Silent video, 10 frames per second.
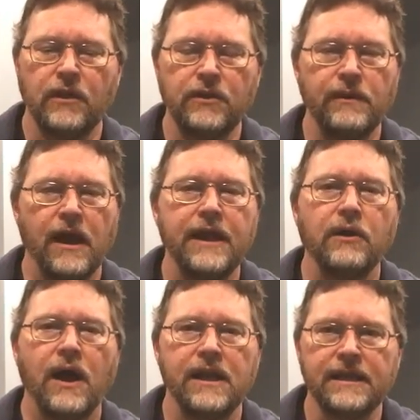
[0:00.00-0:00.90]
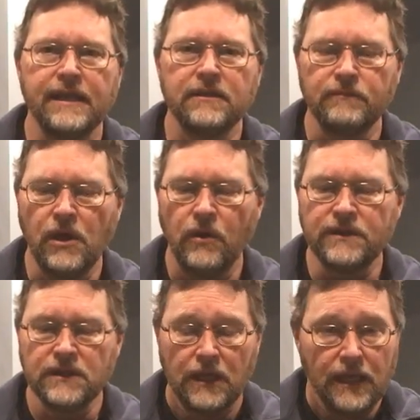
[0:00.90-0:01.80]
The only way I know how to get them, though,
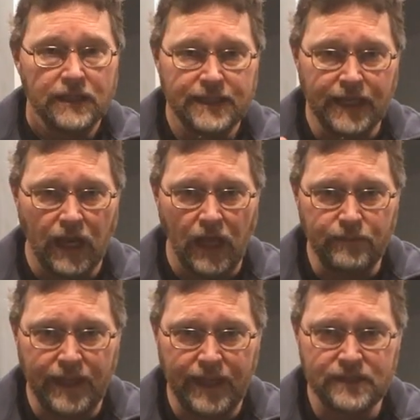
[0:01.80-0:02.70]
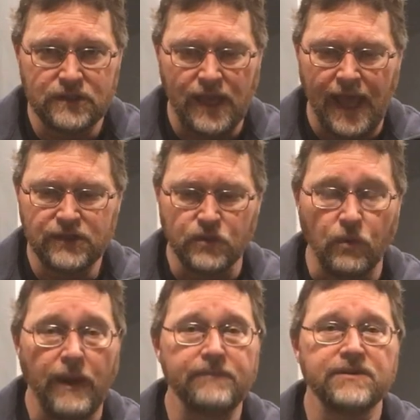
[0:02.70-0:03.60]
is to get on Mann's
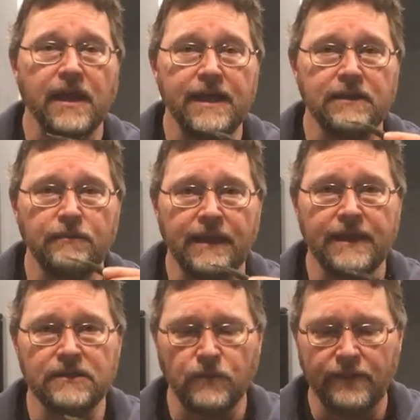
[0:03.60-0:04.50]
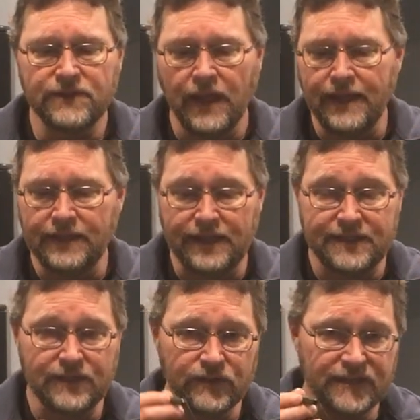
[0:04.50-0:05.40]
actual website. The Mann's website, they
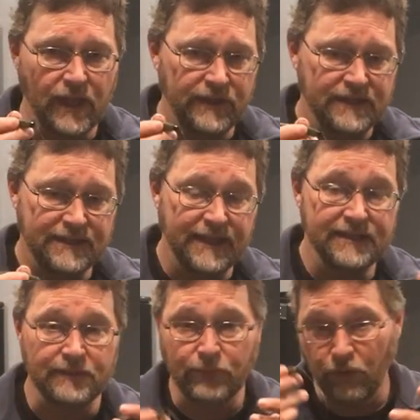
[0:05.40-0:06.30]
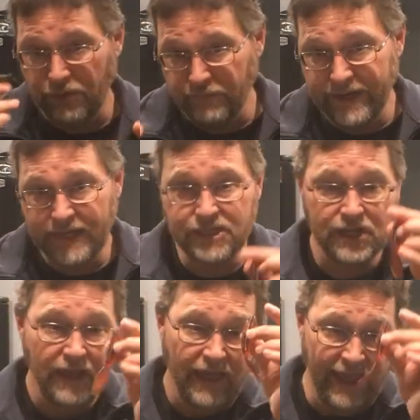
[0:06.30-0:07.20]
still sell these things in both
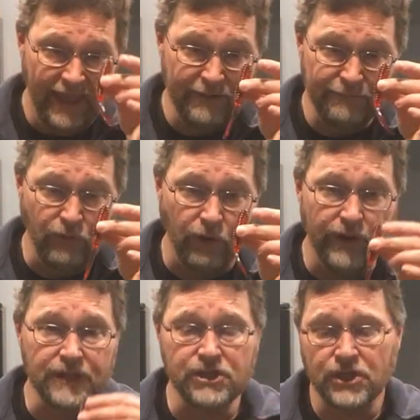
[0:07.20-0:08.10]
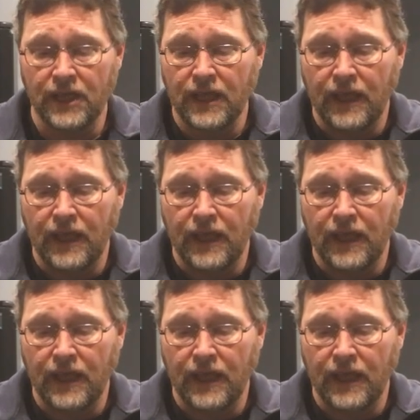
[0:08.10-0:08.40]
3-inch and 4-inch.